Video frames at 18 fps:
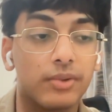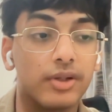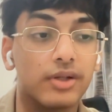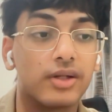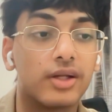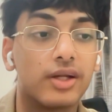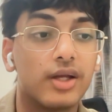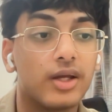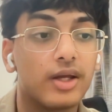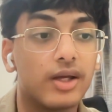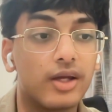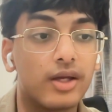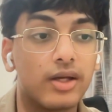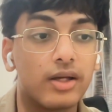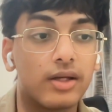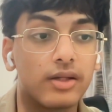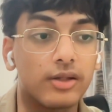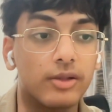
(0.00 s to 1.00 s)
But
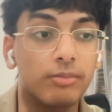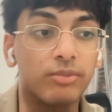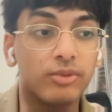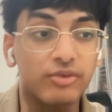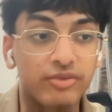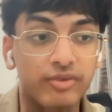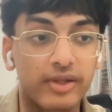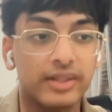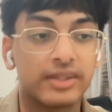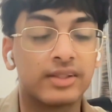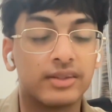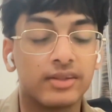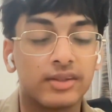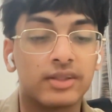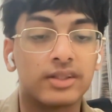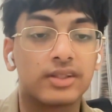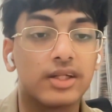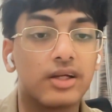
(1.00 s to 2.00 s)
the
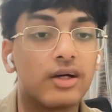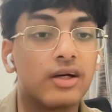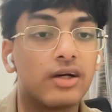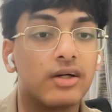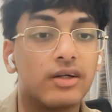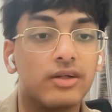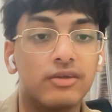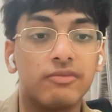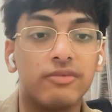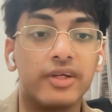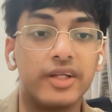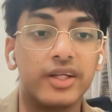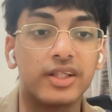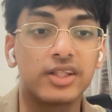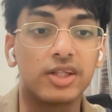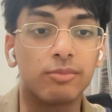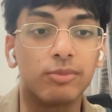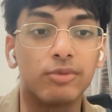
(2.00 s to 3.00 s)
professors are
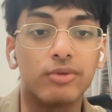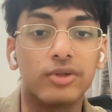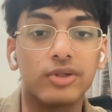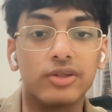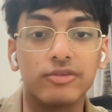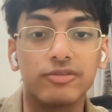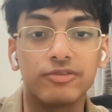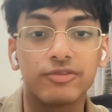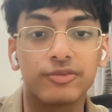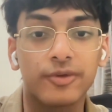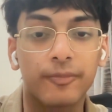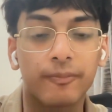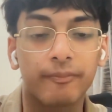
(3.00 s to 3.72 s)
very supportive,